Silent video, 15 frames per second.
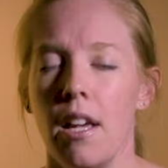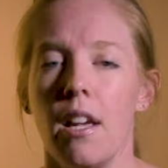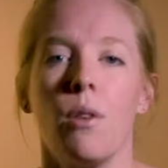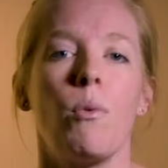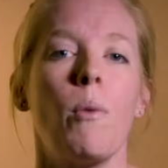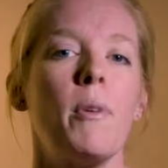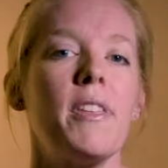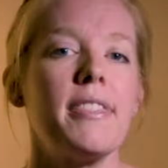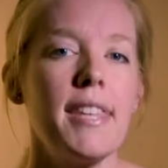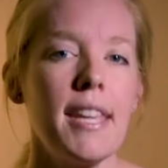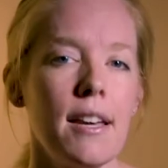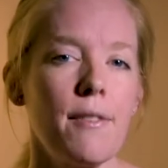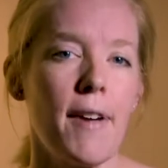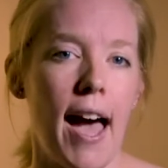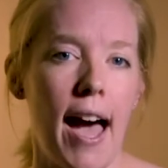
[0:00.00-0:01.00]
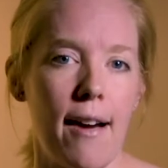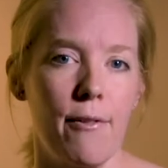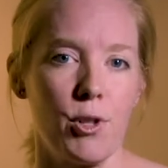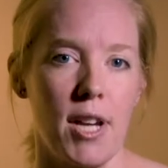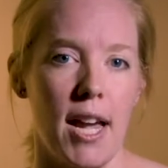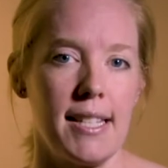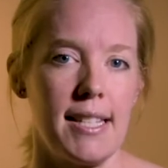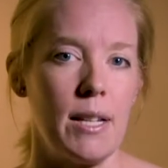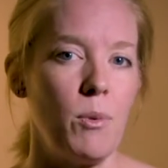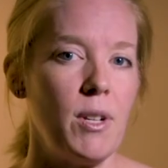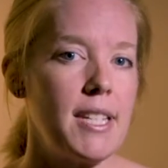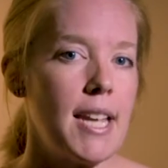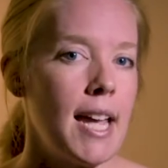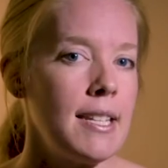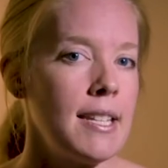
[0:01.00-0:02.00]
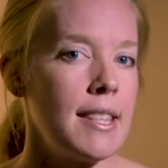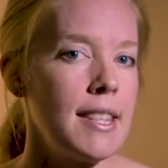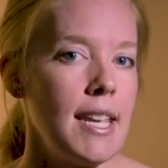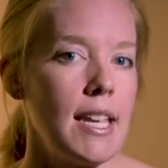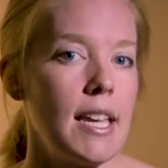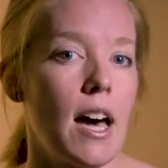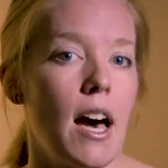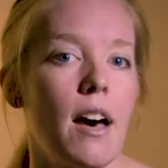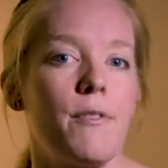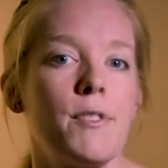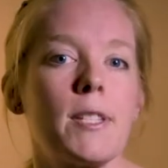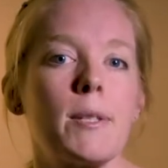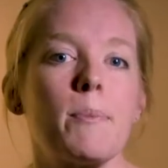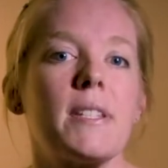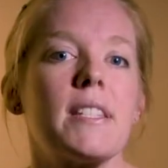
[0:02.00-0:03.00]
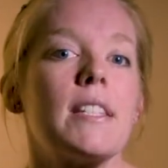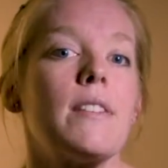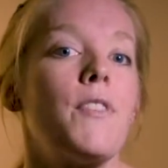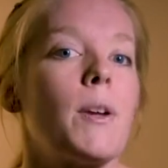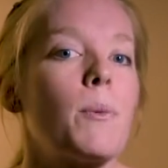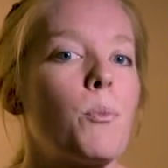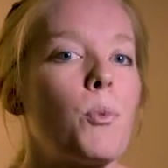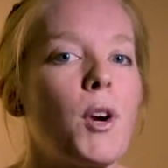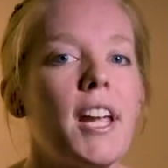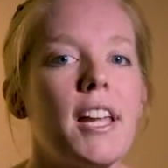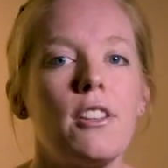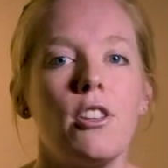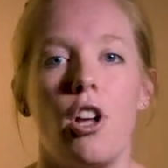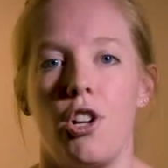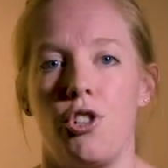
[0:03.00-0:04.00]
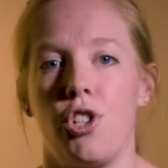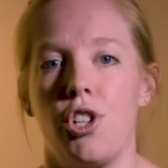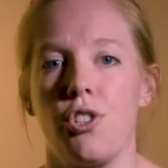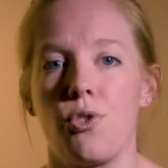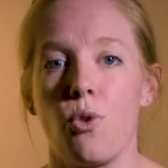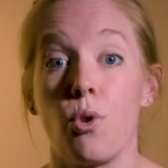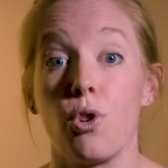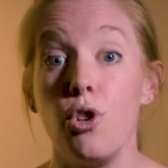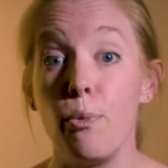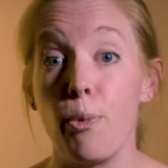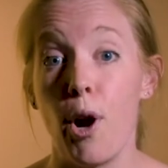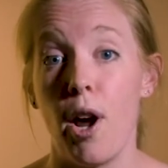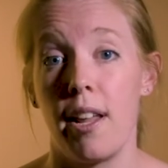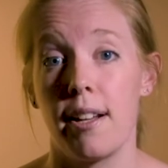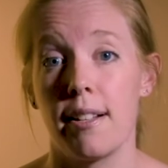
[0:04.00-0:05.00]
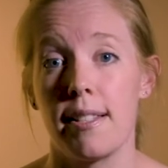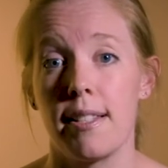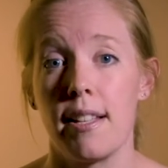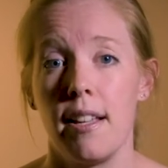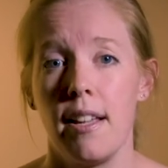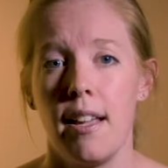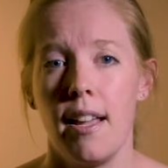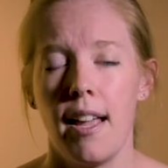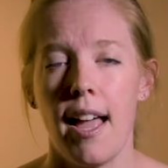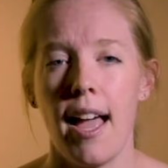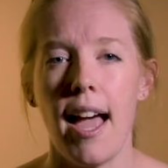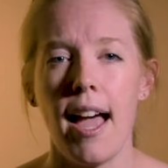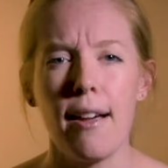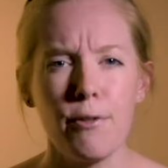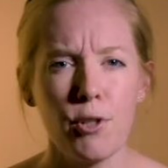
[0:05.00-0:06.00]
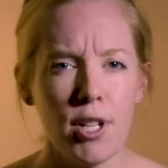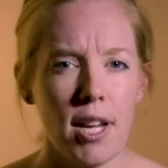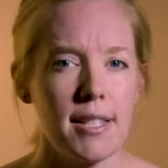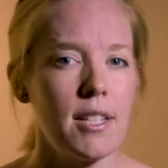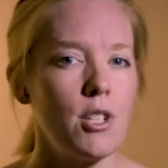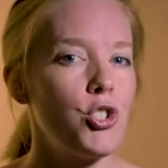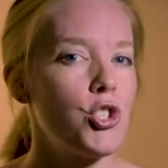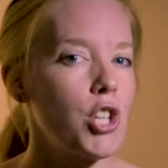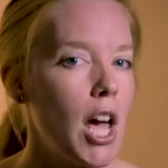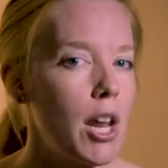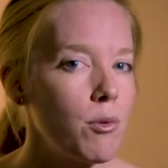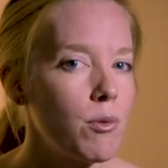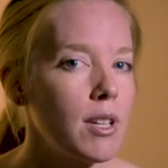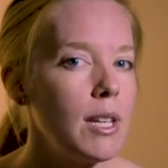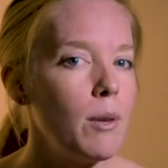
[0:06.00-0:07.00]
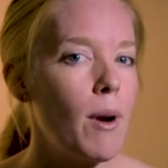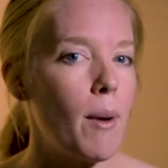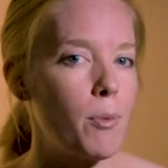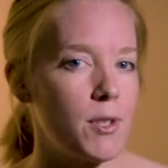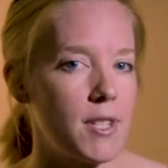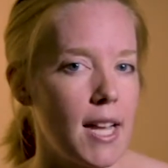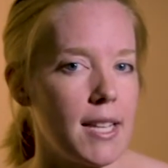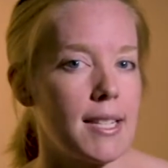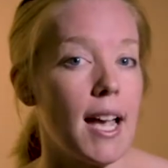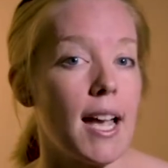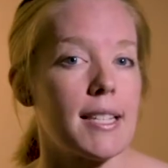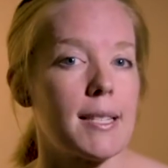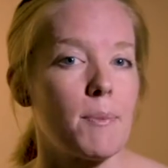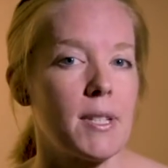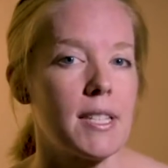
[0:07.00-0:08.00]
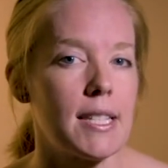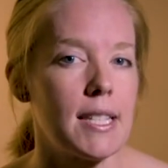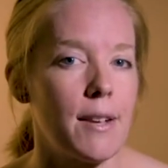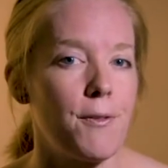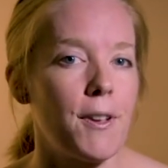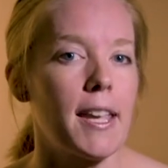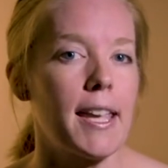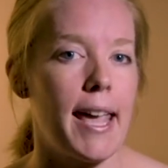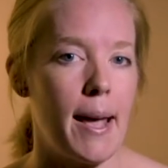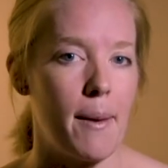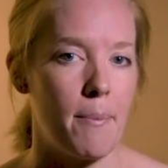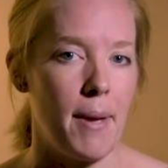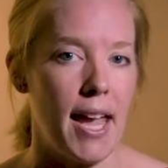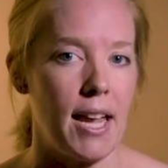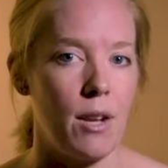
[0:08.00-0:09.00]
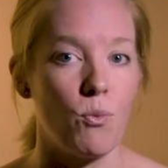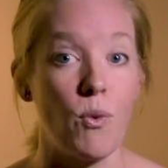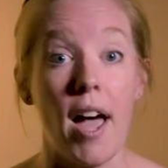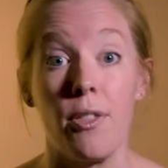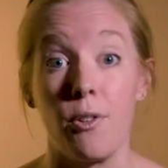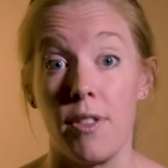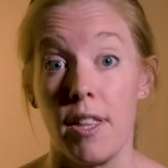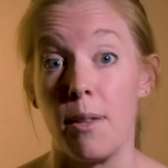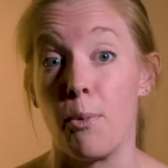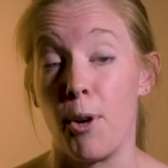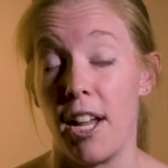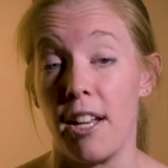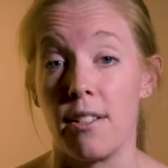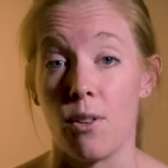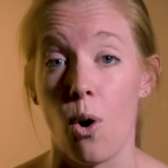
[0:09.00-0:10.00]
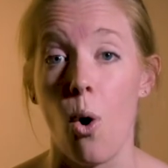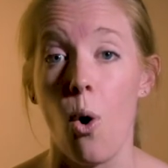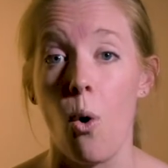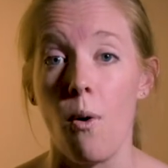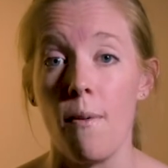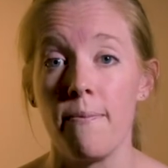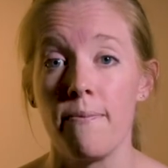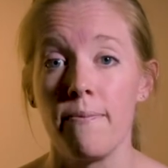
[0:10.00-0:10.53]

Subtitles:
When we think of advertising, we tend to think of specific brand launches or new products. Advertising generally represents a specific campaign rather than the brand as a whole.